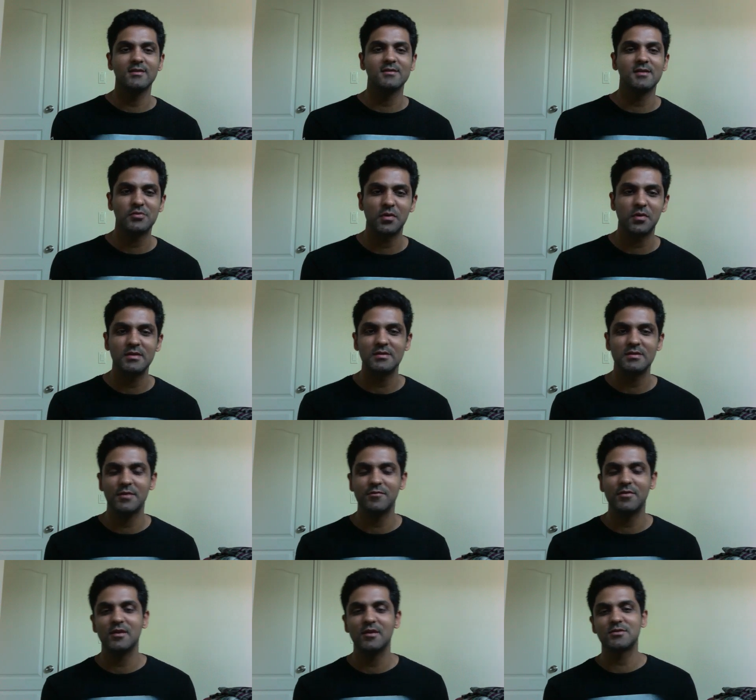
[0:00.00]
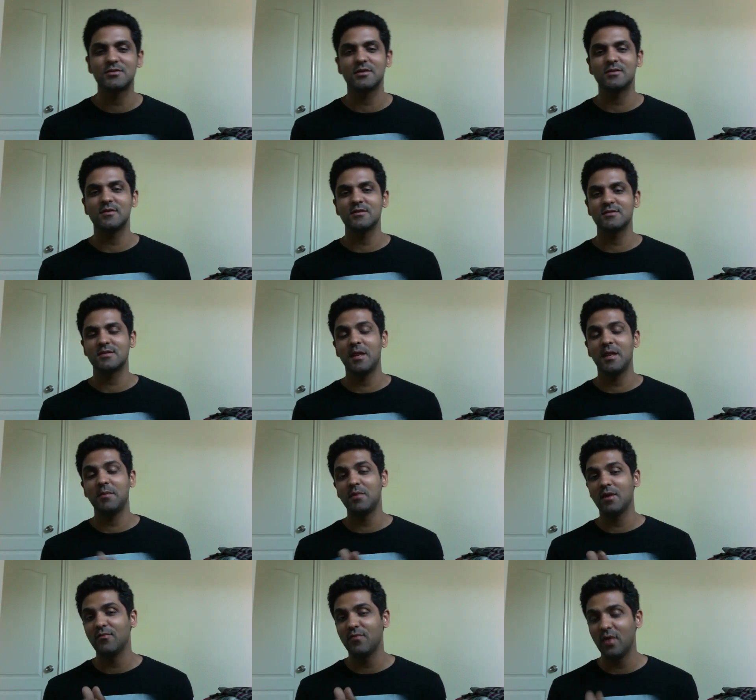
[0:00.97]
a 27 nakshatra
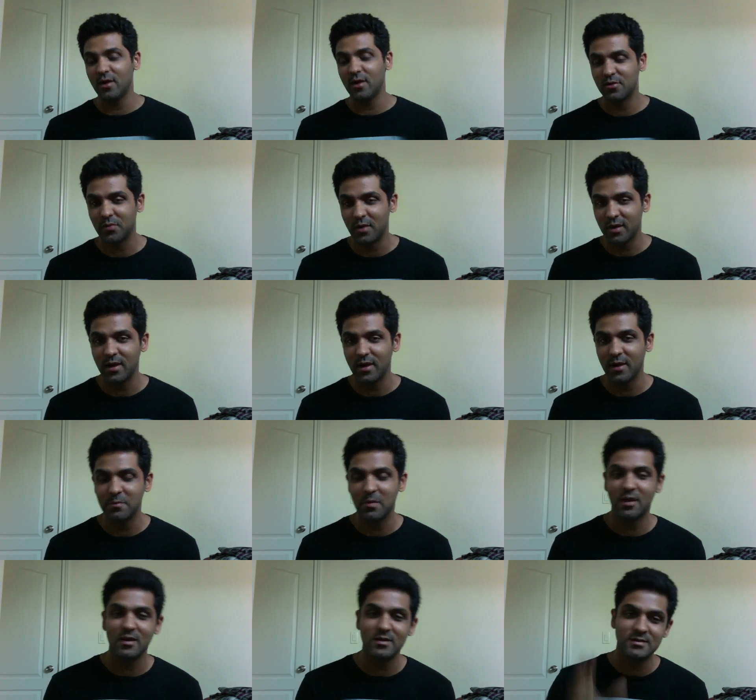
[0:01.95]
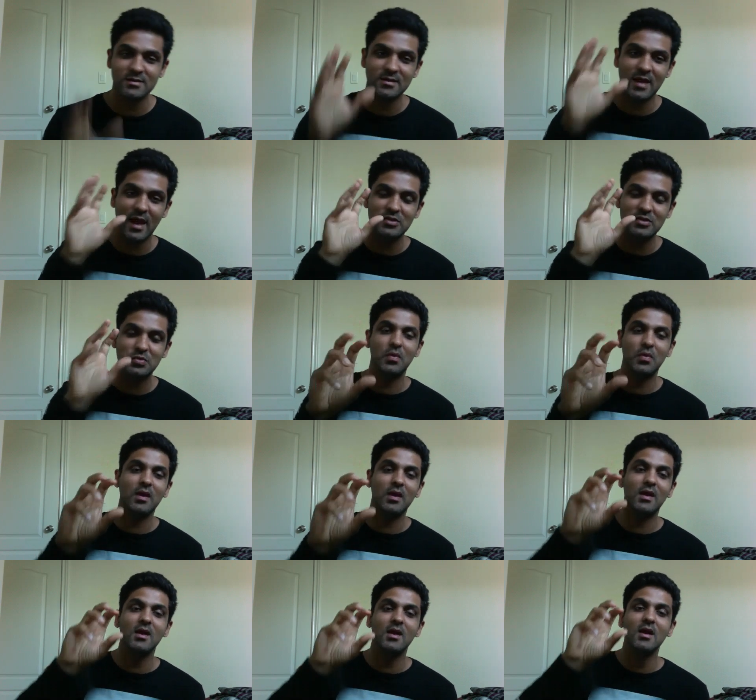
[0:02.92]
scheme, why not 28? Because that's
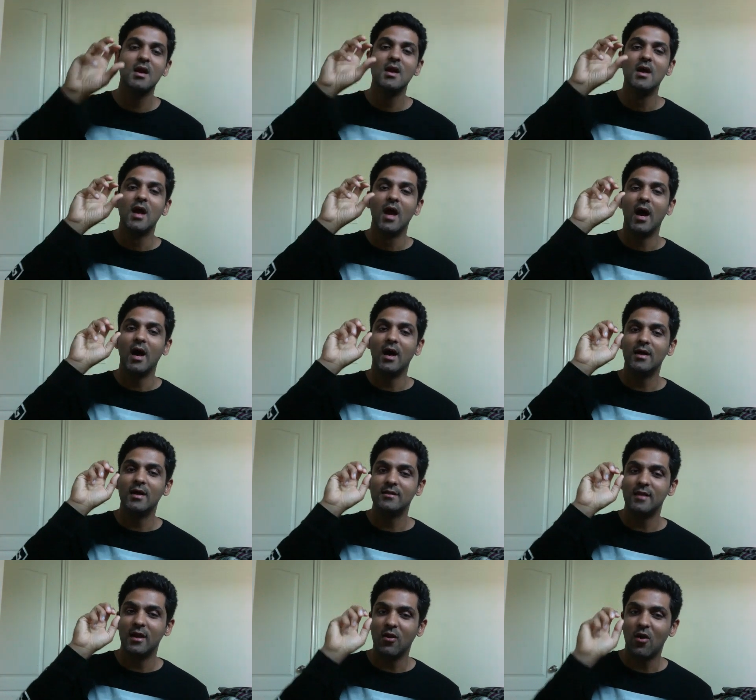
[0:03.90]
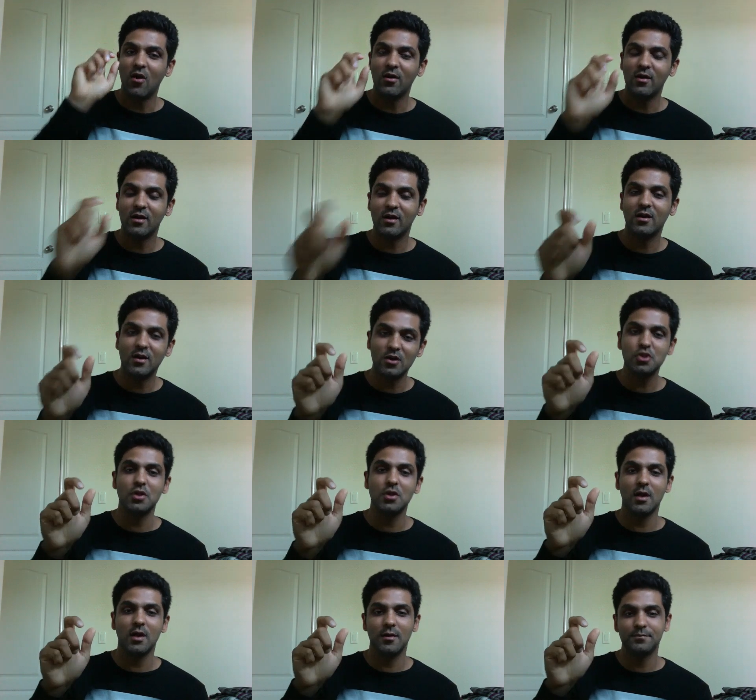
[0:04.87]
where the Lord
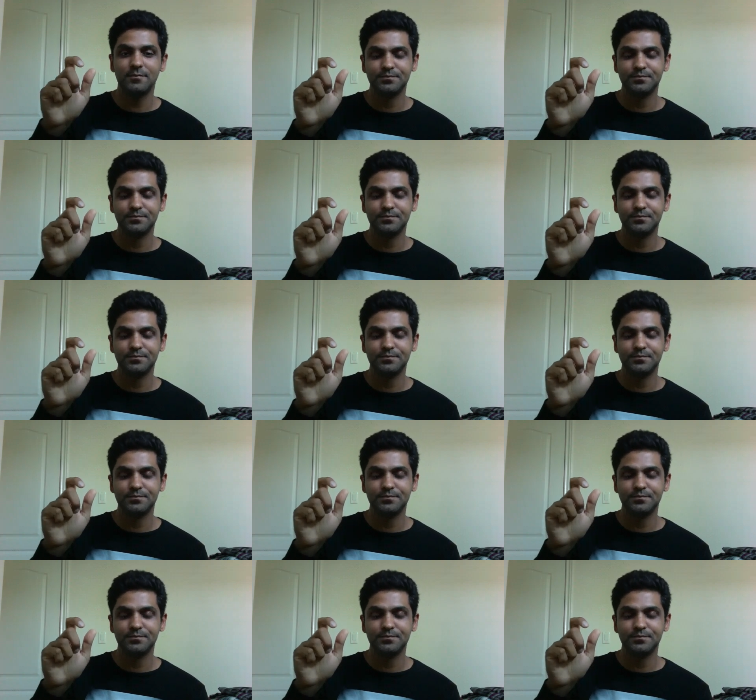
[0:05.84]
Krishna